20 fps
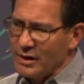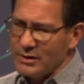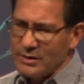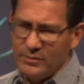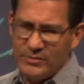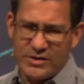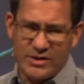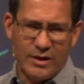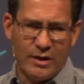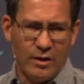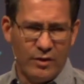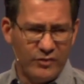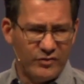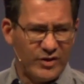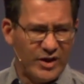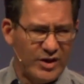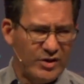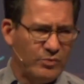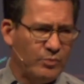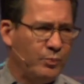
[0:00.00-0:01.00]
themselves
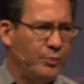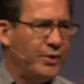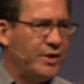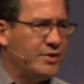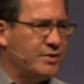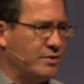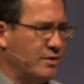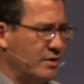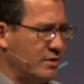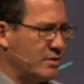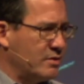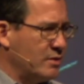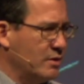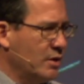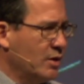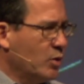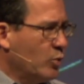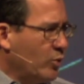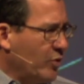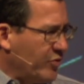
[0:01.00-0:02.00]
in business,
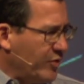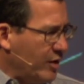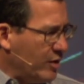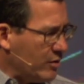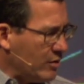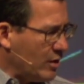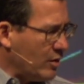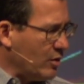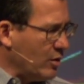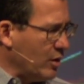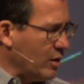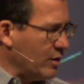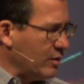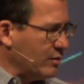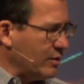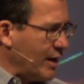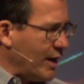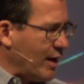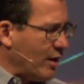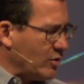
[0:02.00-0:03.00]
within the
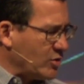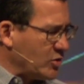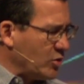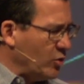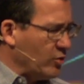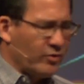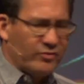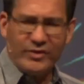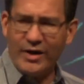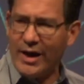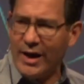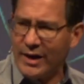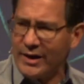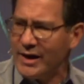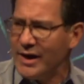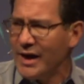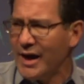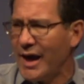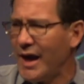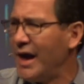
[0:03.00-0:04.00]
household of God
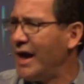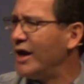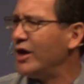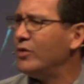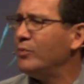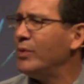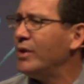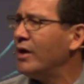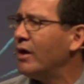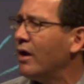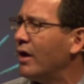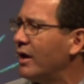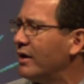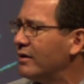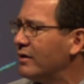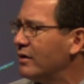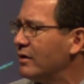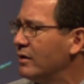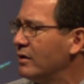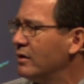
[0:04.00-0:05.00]
and beyond.
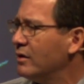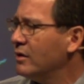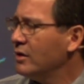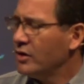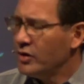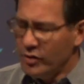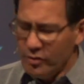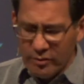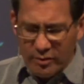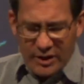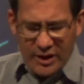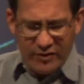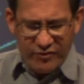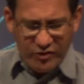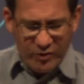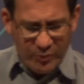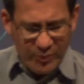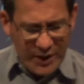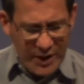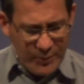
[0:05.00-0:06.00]
You're looking for
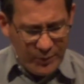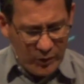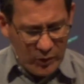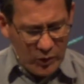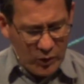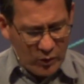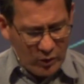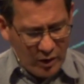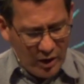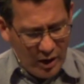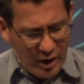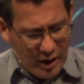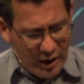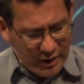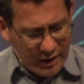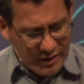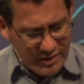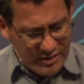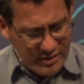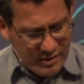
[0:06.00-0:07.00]
people who are
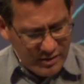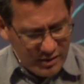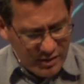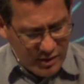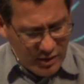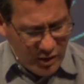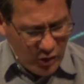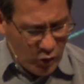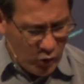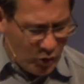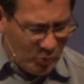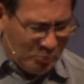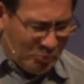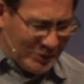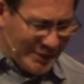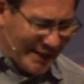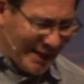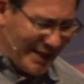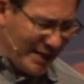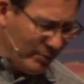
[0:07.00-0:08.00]
honest, who are
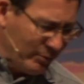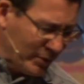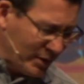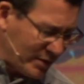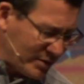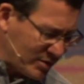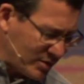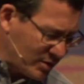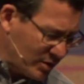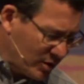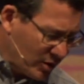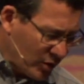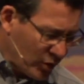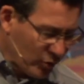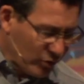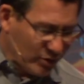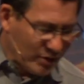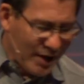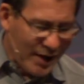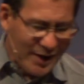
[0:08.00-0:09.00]
blameless, who
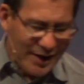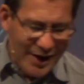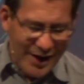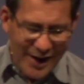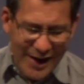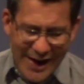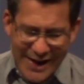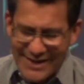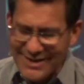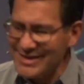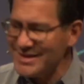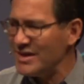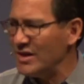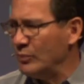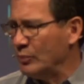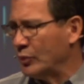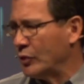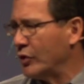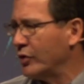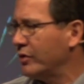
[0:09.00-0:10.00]
are not
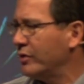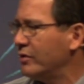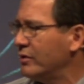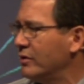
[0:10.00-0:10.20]
hot-tempered.